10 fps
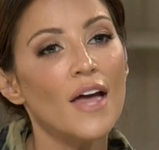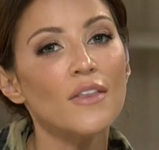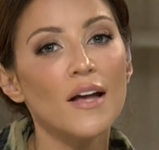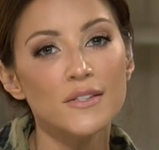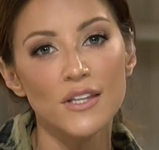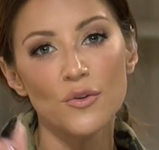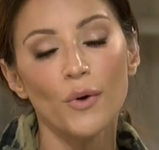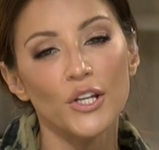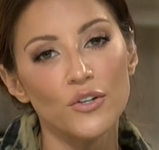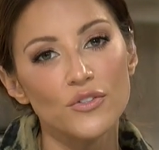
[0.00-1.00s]
And I'd say the
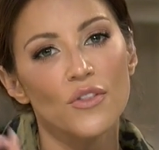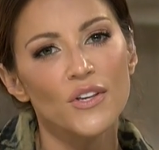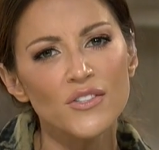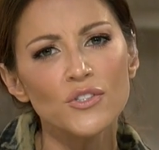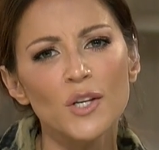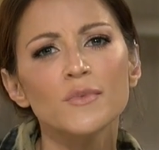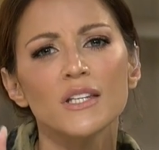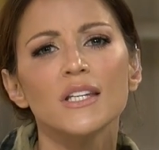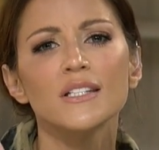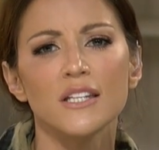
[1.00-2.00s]
Raiders. These are teams
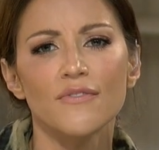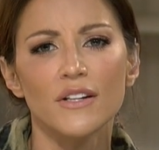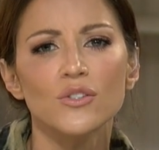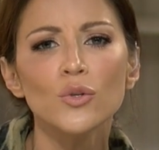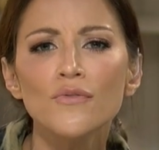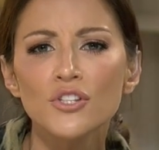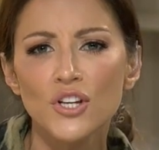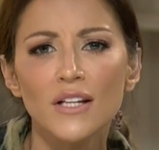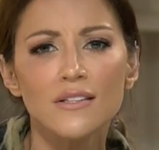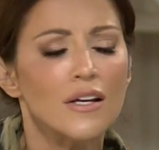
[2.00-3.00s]
that need defense. You have the
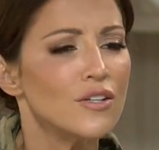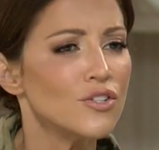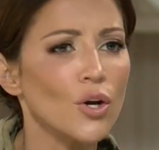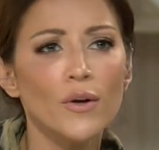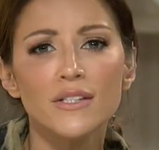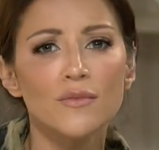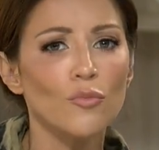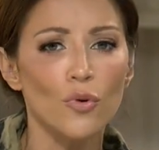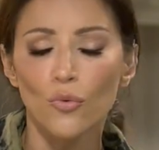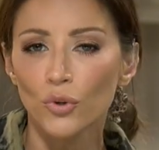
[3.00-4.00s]
chance to go get
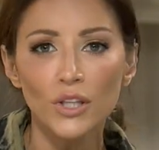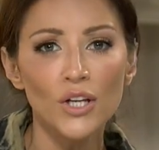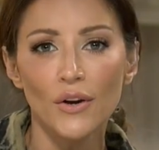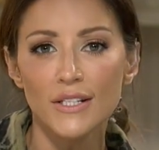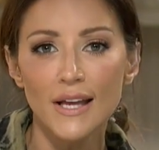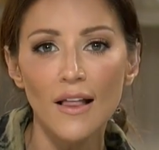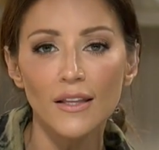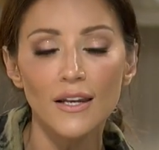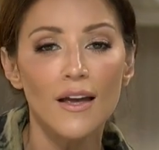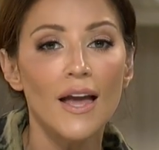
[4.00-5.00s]
some really great
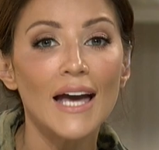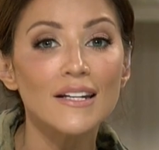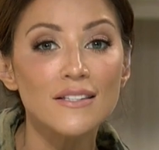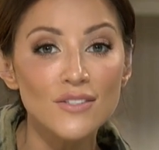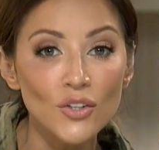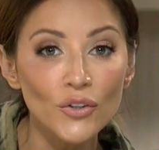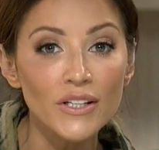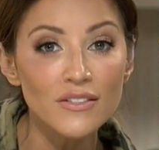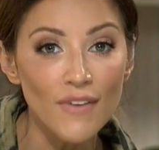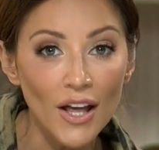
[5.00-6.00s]
talent at a
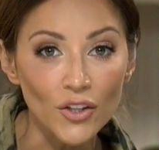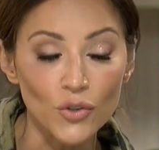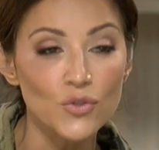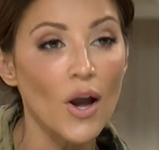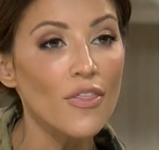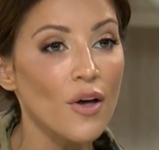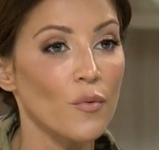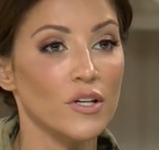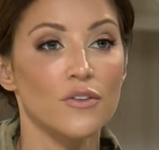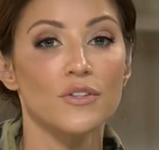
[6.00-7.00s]
serious value. So I
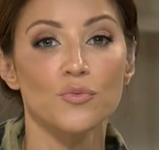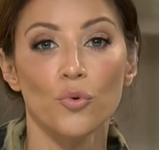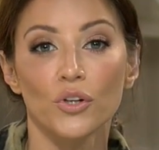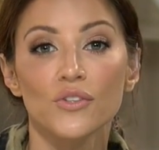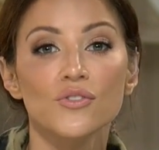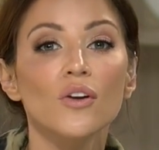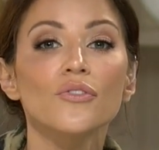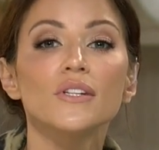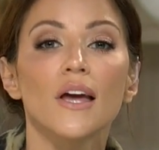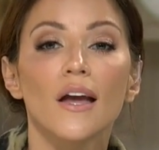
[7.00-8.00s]
thought we could this morning
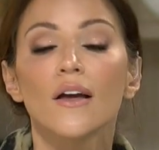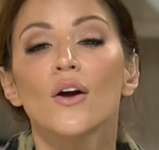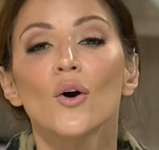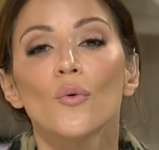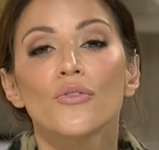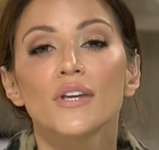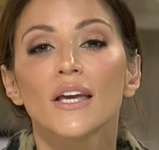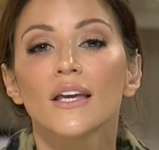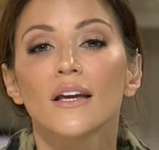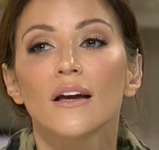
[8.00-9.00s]
start the day with
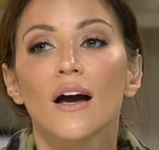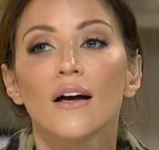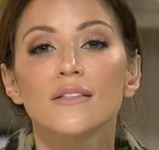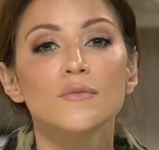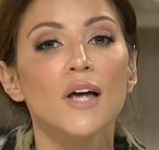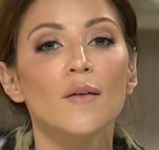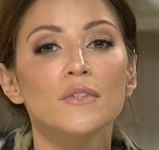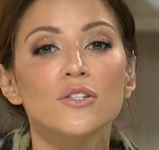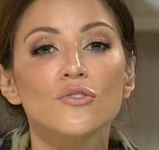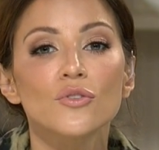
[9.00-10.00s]
taking uh, some time
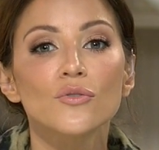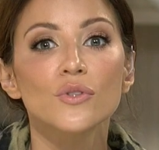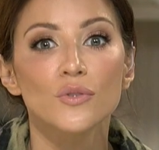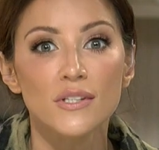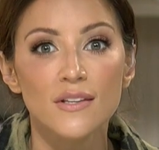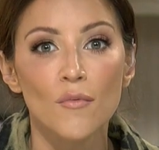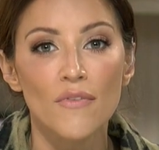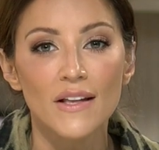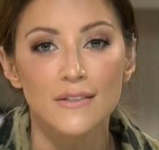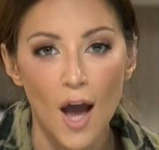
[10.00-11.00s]
to introduce you to some
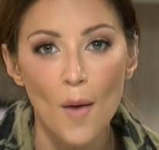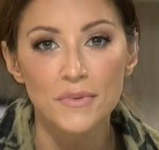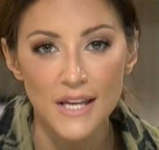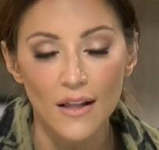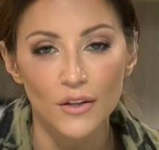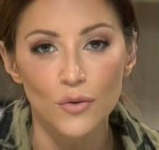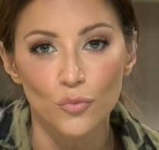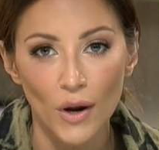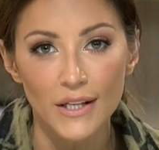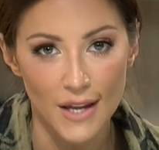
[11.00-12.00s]
of that top talent
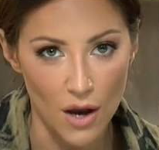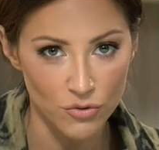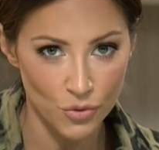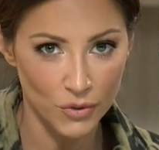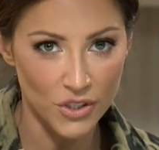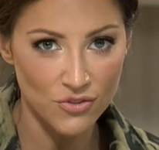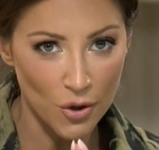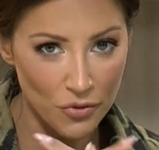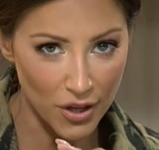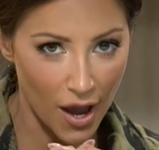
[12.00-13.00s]
right now. So we're going to
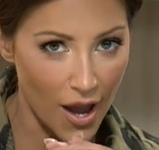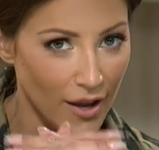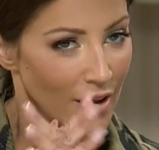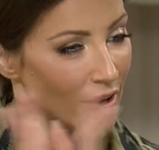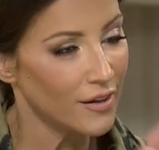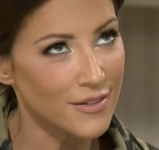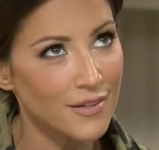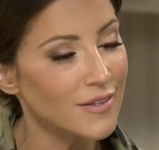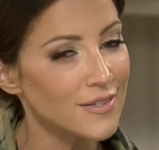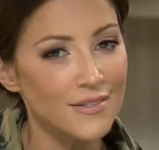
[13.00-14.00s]
start with the guy,
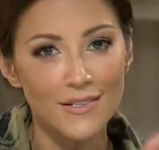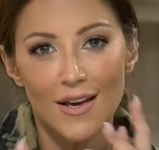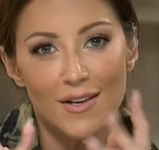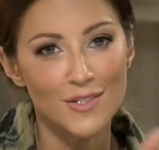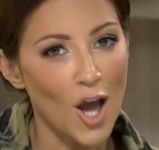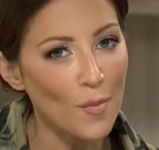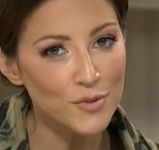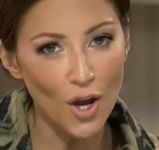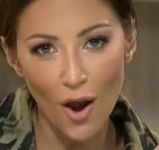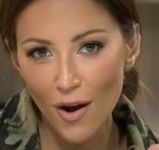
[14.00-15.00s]
consensus
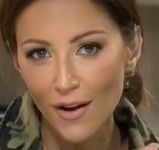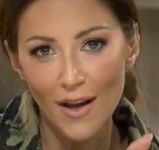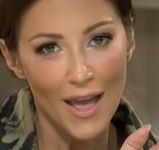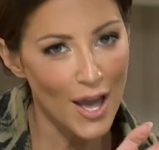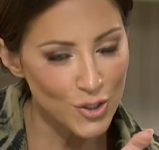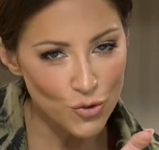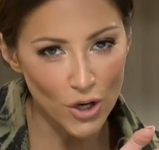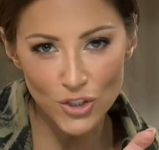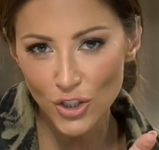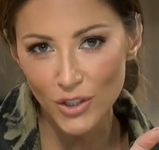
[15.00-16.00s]
top dog edge
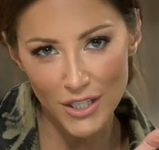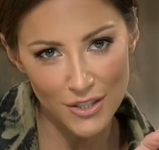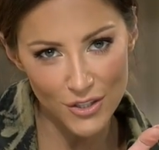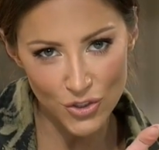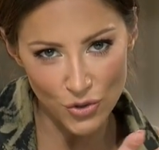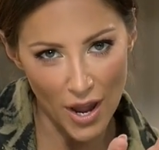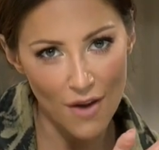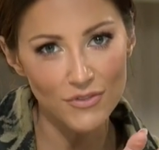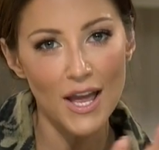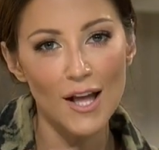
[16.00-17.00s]
rusher in this
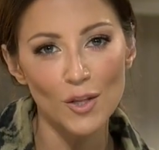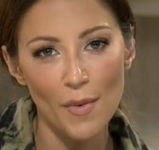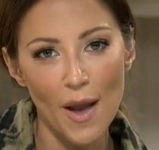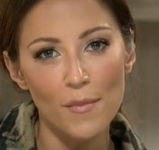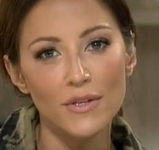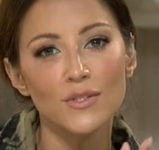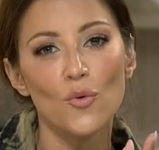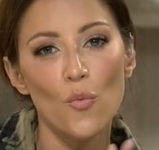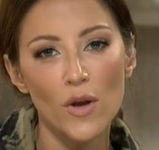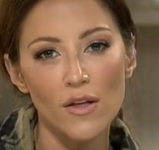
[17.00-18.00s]
draft, Alabama's
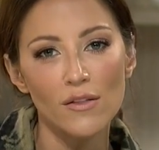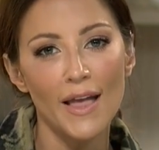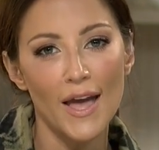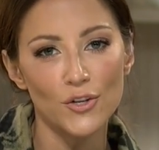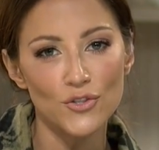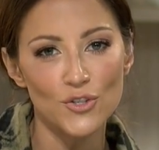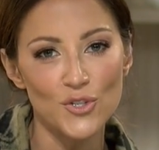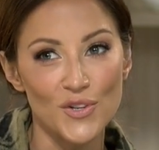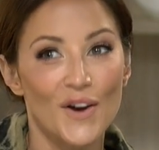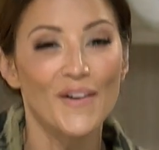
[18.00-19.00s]
Will Anderson Jr.